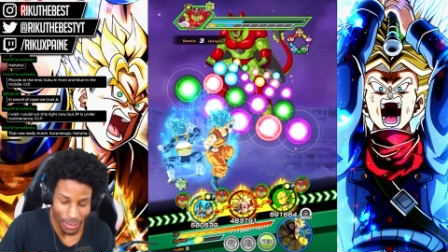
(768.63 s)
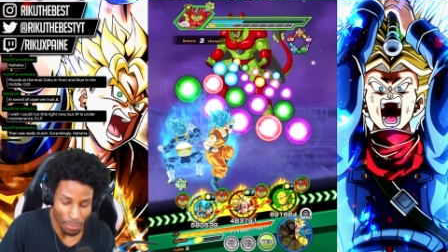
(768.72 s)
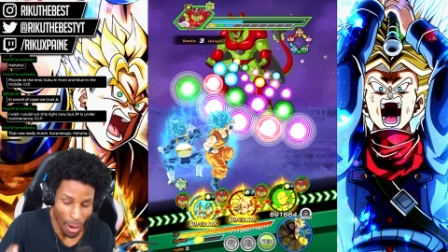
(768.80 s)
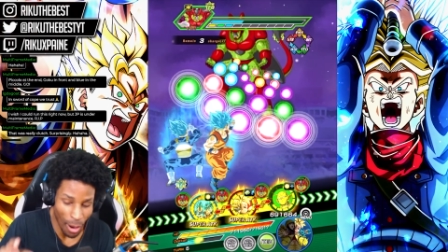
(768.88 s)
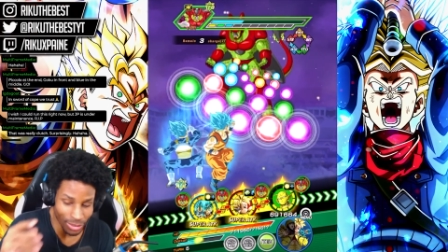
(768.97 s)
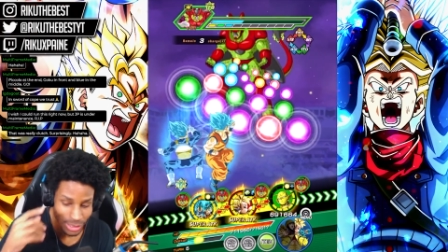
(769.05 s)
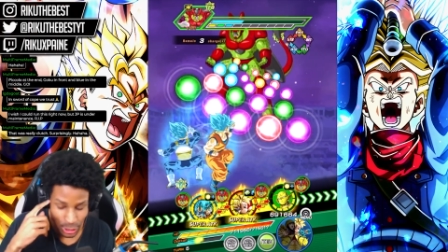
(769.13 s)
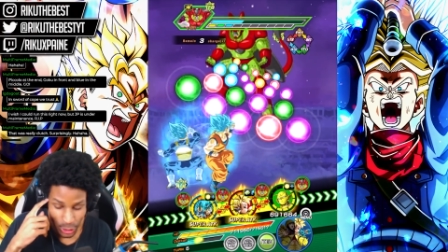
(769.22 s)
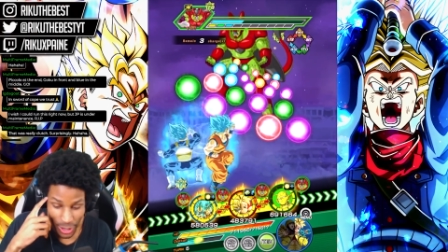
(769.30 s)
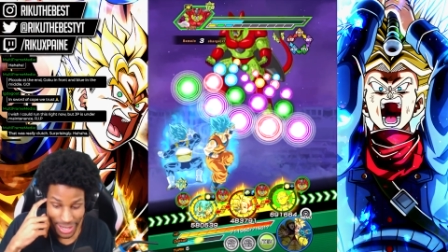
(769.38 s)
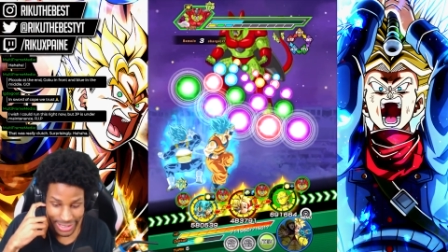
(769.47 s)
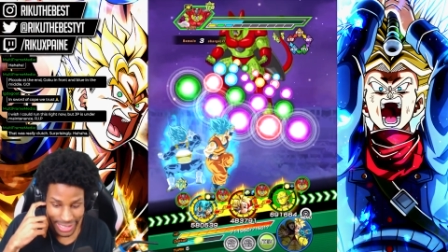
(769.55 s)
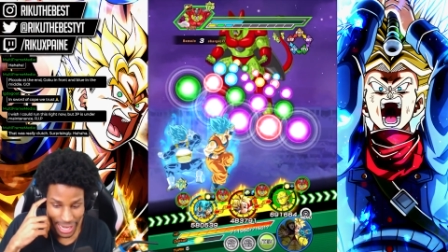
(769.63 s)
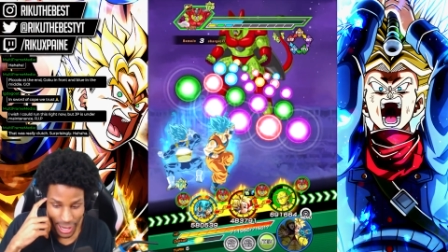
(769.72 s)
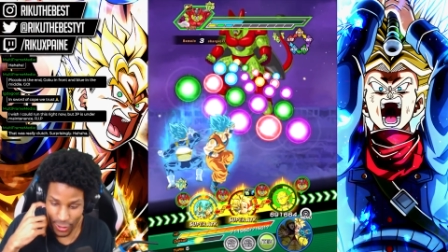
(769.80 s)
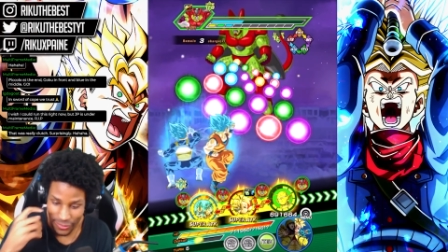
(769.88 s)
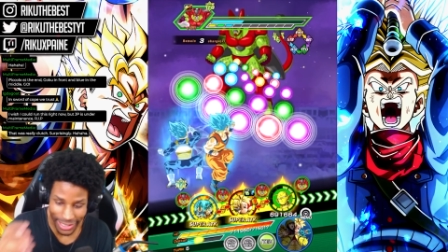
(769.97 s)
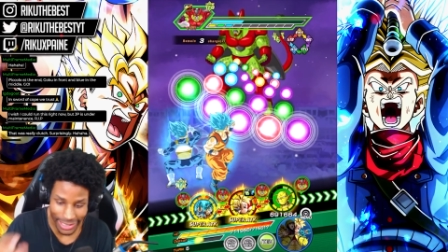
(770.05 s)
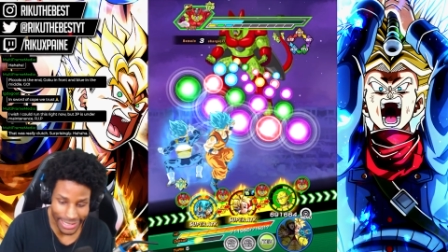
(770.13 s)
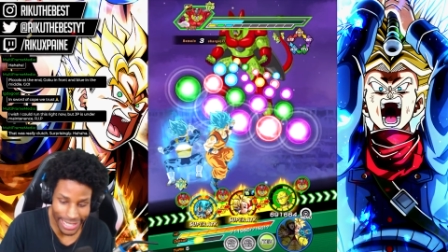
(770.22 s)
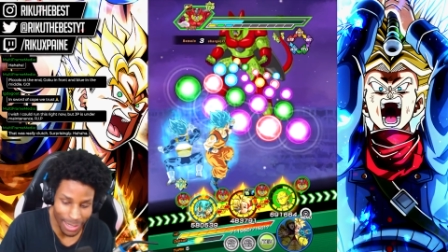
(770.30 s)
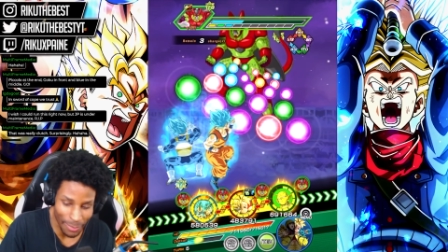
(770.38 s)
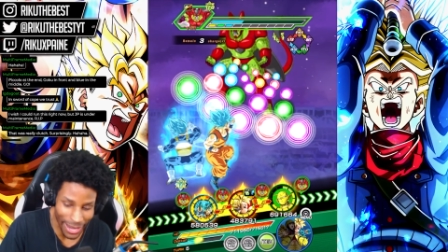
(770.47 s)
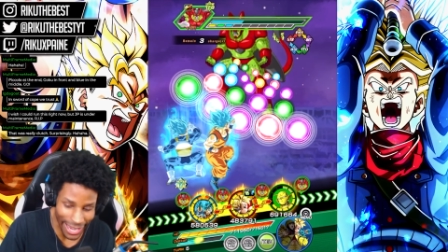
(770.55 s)
Both trunks have
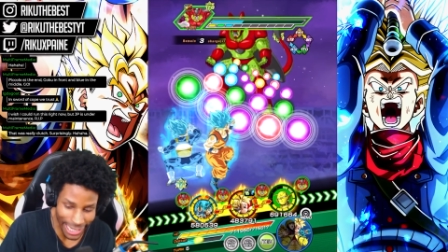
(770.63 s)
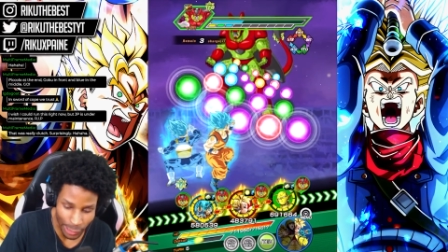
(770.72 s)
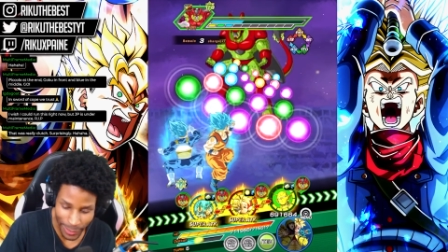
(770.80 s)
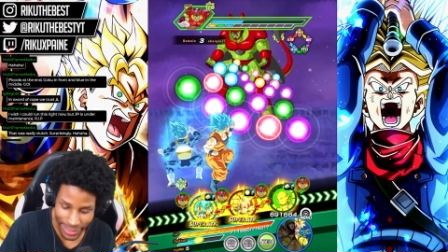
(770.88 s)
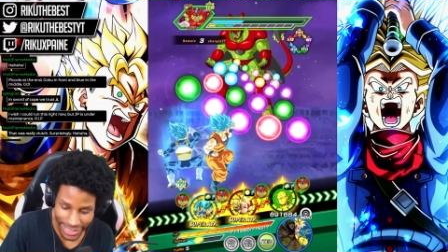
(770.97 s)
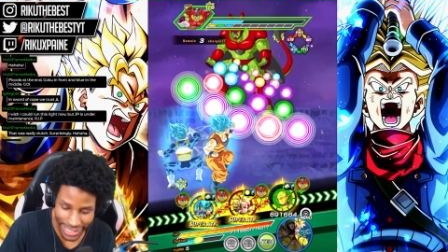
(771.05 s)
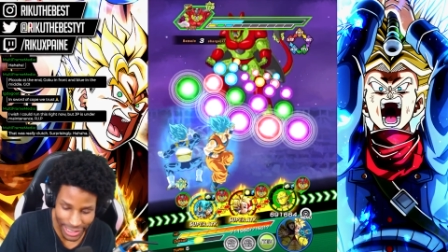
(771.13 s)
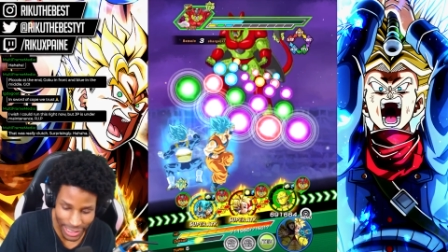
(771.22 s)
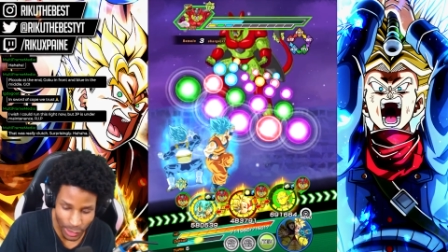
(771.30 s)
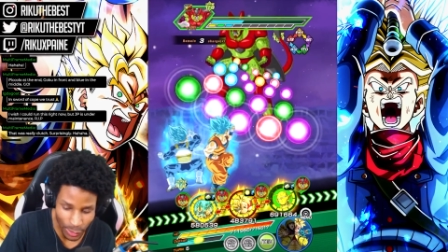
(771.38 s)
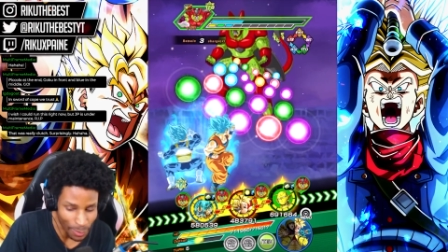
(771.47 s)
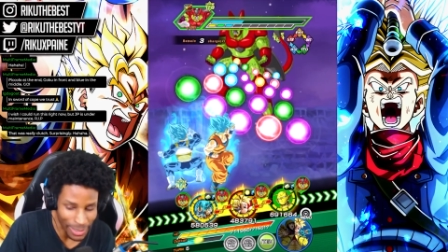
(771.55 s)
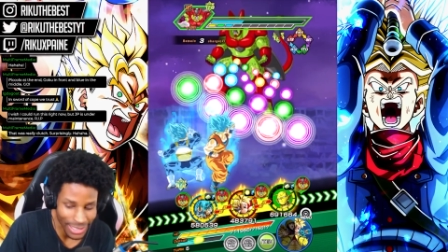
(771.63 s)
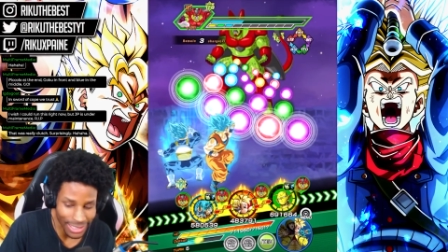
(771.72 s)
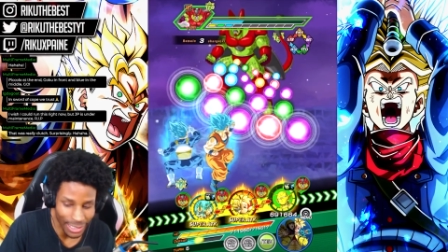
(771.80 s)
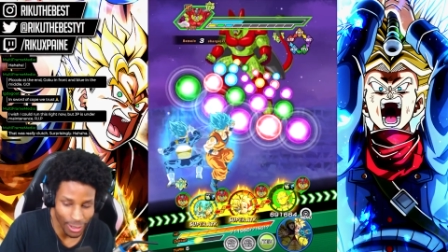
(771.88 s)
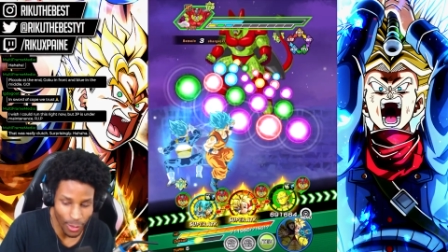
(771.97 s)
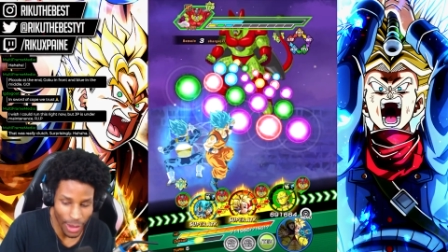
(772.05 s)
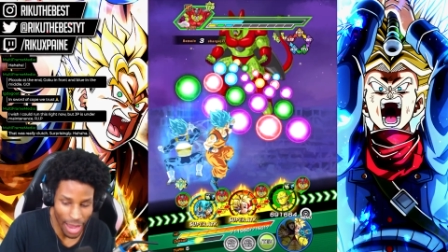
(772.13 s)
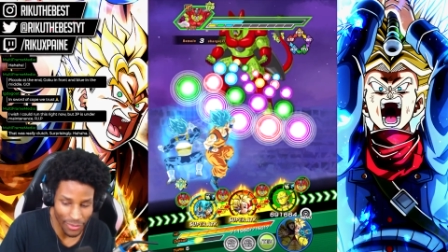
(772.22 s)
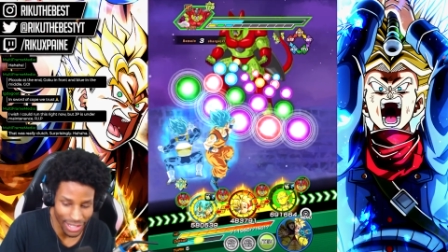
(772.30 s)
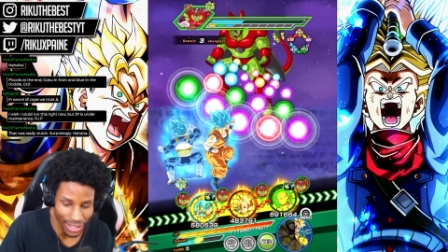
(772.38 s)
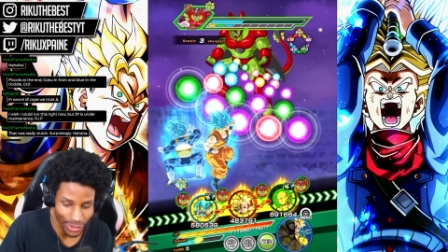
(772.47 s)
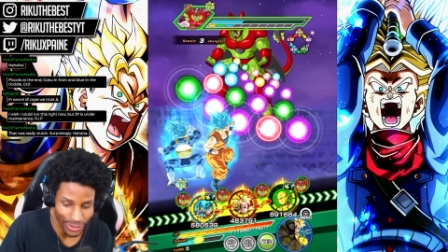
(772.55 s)
exceeded my expectations with me still having
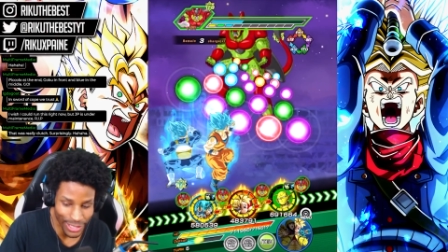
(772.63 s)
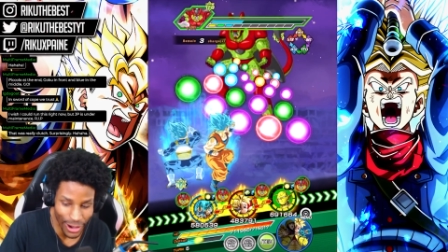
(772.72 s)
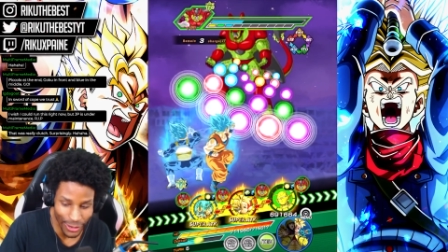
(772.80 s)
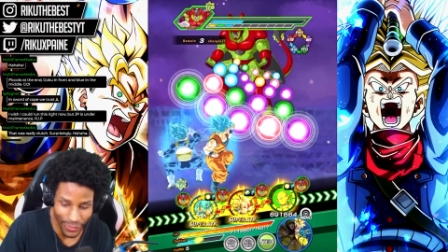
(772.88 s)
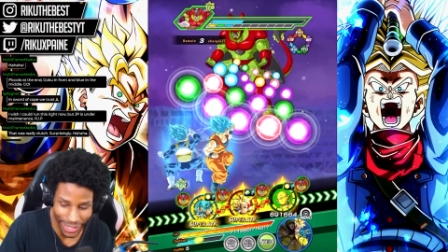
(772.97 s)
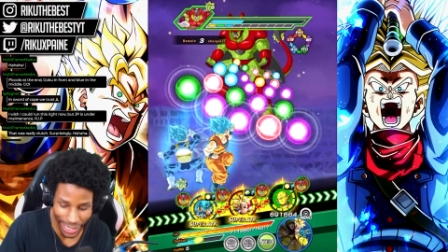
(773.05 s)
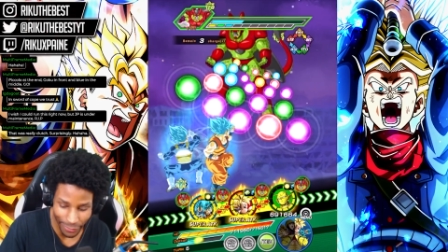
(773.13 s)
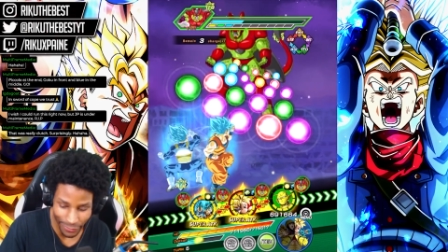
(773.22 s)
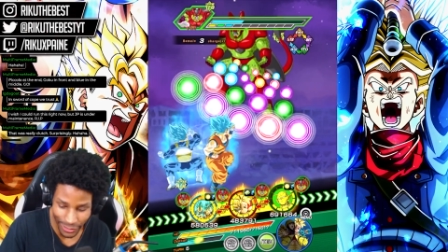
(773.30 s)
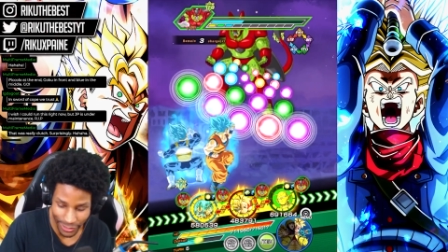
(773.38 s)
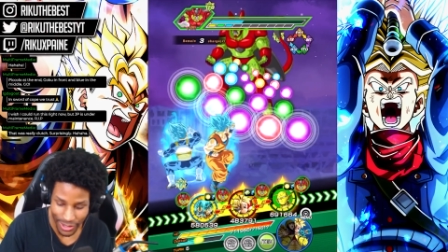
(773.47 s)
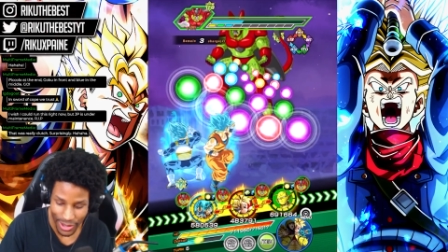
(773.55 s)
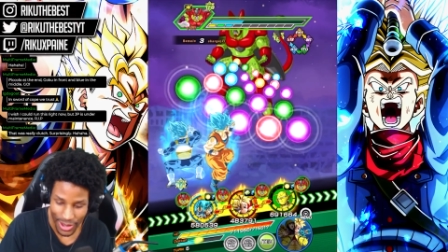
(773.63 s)
another turn right after,